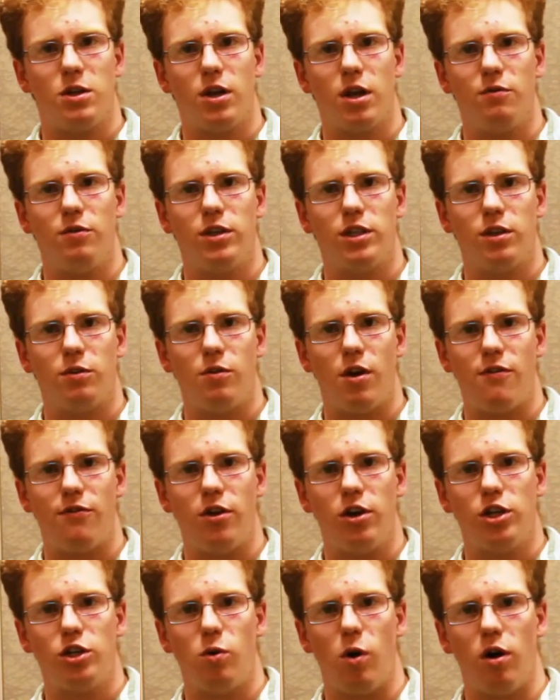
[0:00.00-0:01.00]
can
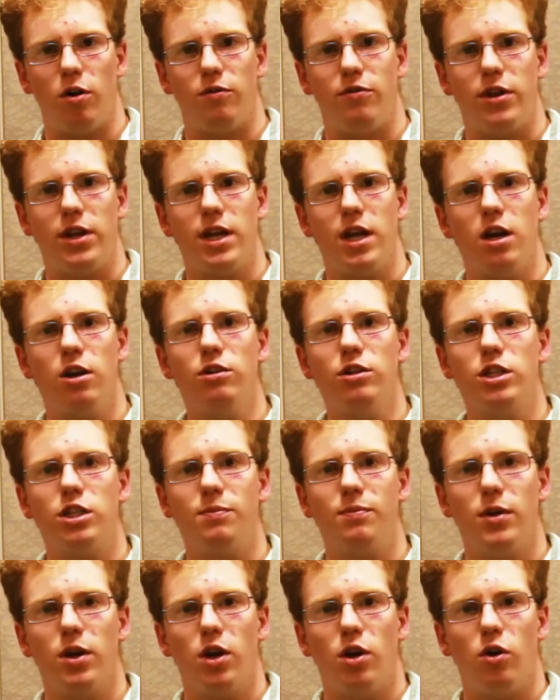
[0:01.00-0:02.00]
refer to our videos
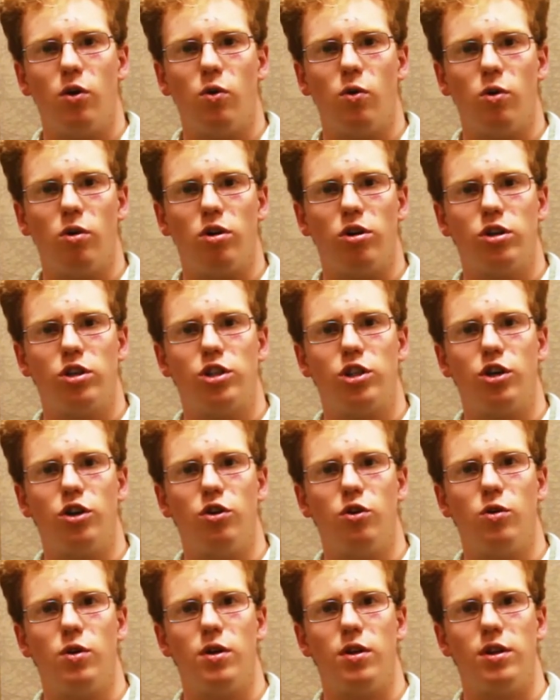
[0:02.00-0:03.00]
or
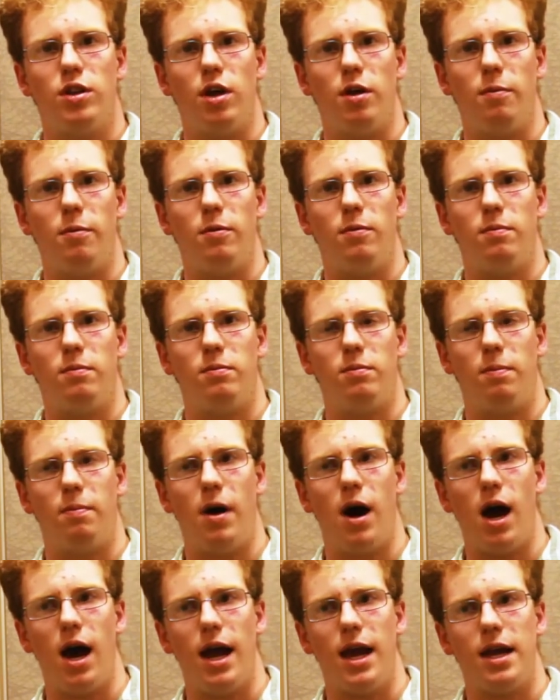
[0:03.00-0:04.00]
to the
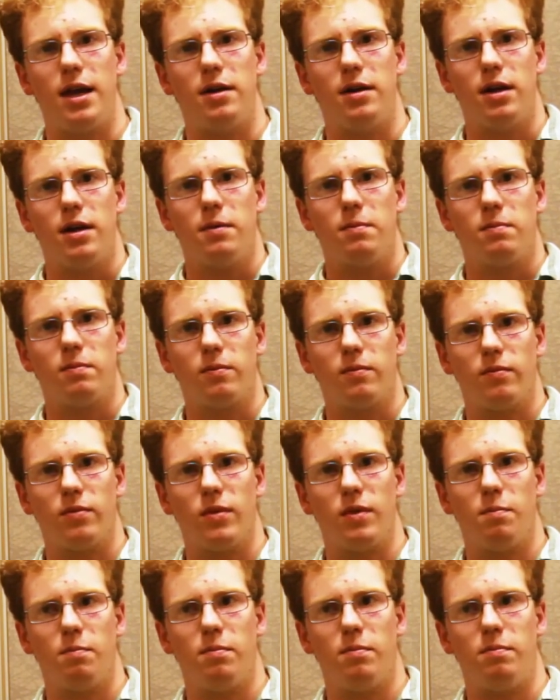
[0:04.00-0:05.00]
PI
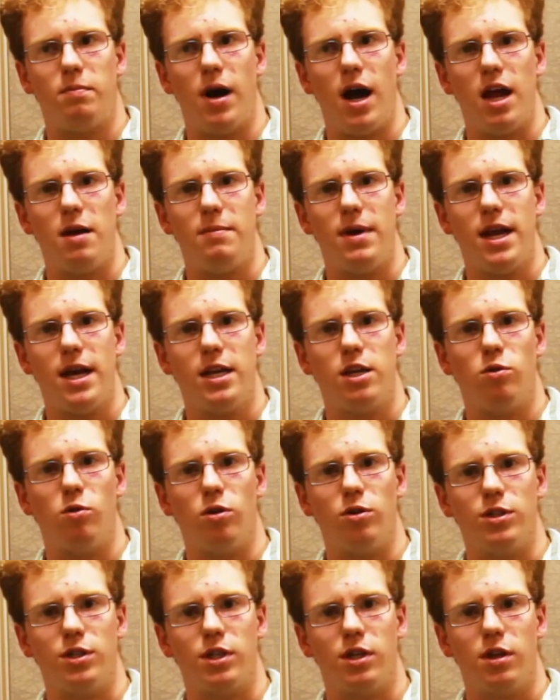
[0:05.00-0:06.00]

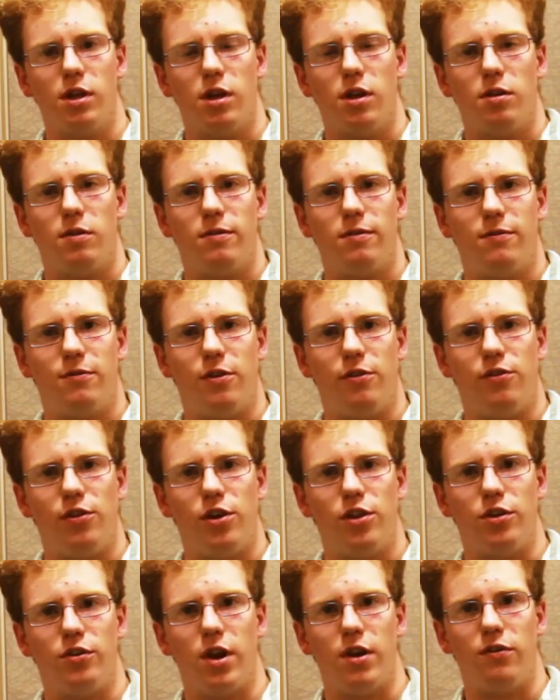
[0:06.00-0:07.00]
manuals for
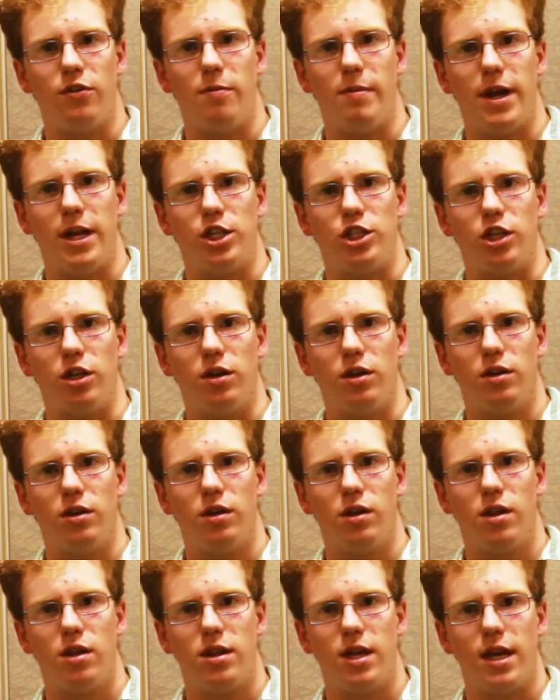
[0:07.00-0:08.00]
further information.
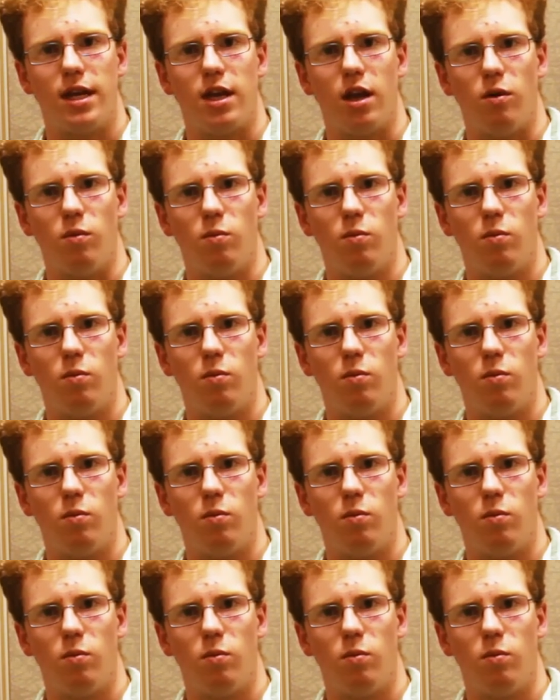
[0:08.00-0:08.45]
Thank you.